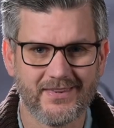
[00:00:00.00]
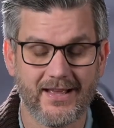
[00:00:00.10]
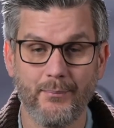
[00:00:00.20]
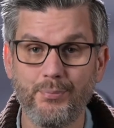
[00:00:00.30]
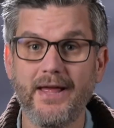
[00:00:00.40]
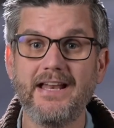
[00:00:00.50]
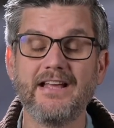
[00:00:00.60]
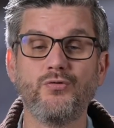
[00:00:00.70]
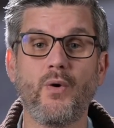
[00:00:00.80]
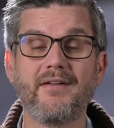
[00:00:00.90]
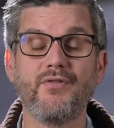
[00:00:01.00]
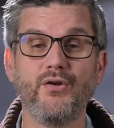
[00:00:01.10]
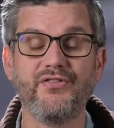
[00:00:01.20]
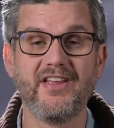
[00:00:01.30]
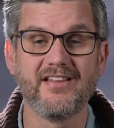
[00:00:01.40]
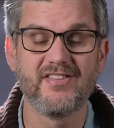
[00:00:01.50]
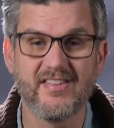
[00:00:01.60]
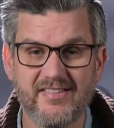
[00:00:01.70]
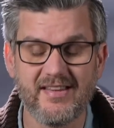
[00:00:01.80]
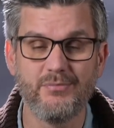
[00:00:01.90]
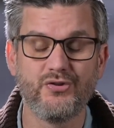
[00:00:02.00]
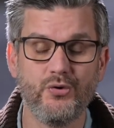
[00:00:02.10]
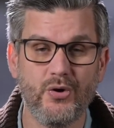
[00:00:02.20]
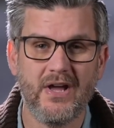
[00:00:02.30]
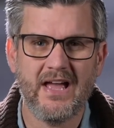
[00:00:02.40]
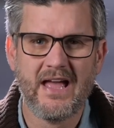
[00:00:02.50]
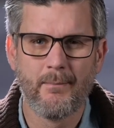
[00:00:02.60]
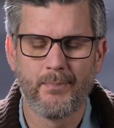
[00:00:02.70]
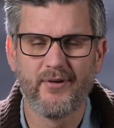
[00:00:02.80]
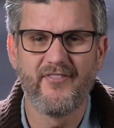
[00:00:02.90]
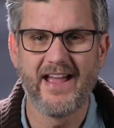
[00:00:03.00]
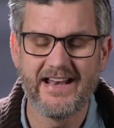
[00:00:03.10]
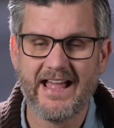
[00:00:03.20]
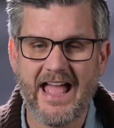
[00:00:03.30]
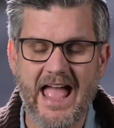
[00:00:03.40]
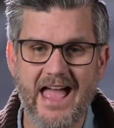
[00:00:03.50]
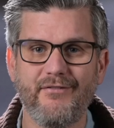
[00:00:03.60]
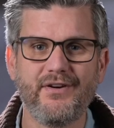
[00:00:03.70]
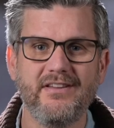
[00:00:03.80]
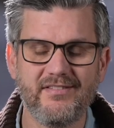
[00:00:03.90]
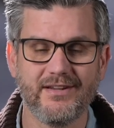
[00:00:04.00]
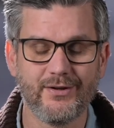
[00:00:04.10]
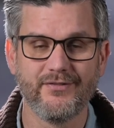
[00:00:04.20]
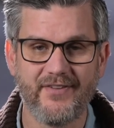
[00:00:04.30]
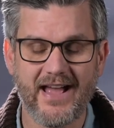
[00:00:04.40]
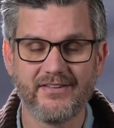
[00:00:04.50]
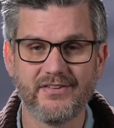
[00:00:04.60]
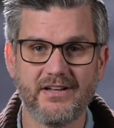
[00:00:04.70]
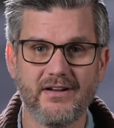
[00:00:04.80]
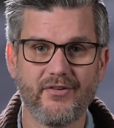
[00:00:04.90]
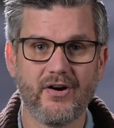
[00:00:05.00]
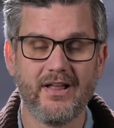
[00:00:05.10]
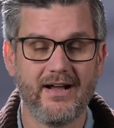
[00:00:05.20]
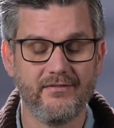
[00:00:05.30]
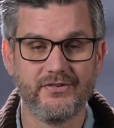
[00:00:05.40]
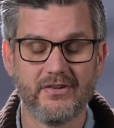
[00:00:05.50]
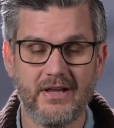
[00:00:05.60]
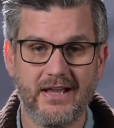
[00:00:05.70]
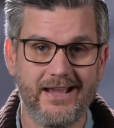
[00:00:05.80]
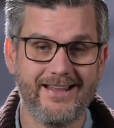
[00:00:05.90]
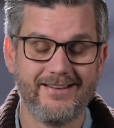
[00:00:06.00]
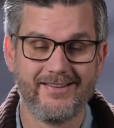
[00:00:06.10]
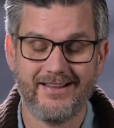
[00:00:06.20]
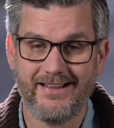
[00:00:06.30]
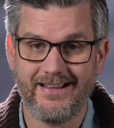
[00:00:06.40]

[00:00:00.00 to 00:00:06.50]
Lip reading: Complaining is one of those things that seems to pervade every single facet of our lives. It's